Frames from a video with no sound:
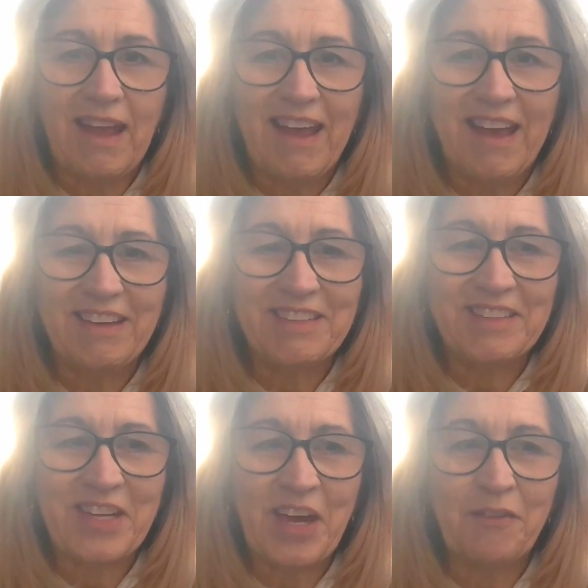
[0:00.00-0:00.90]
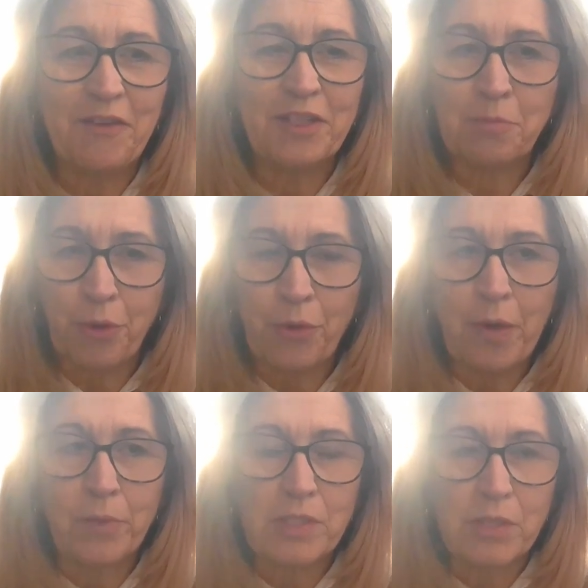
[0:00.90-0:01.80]
And I finished the
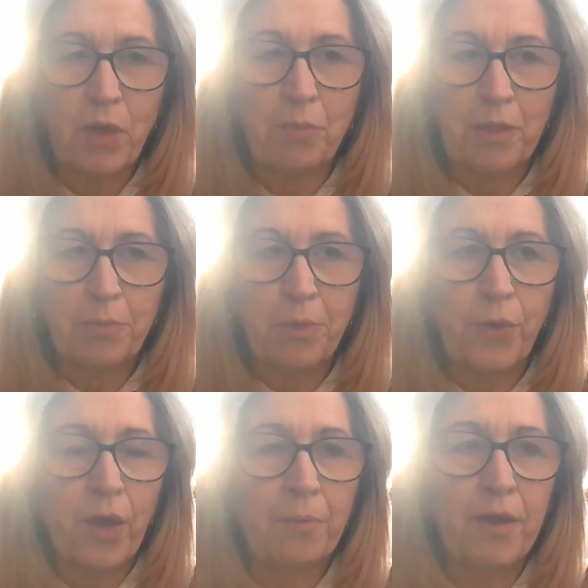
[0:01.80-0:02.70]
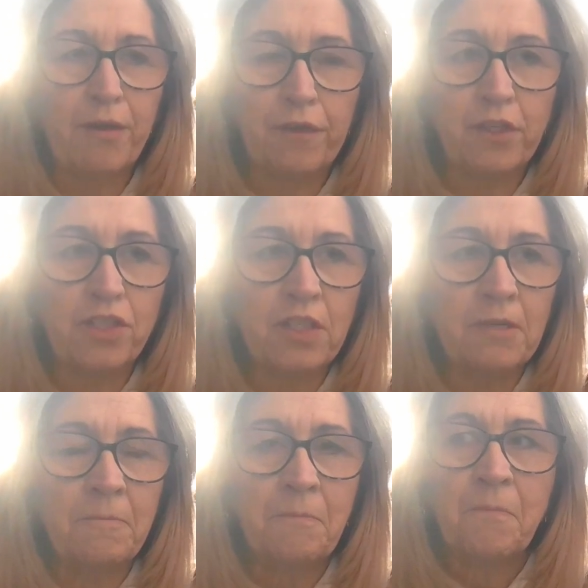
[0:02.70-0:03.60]
program was the 12 month program and I finished
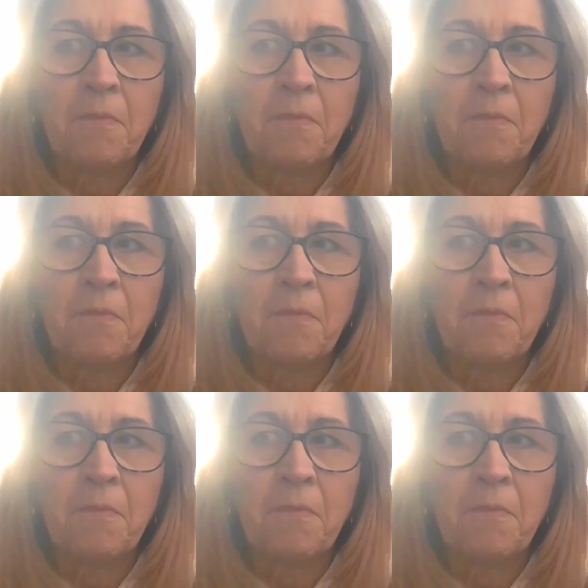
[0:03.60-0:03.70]
it.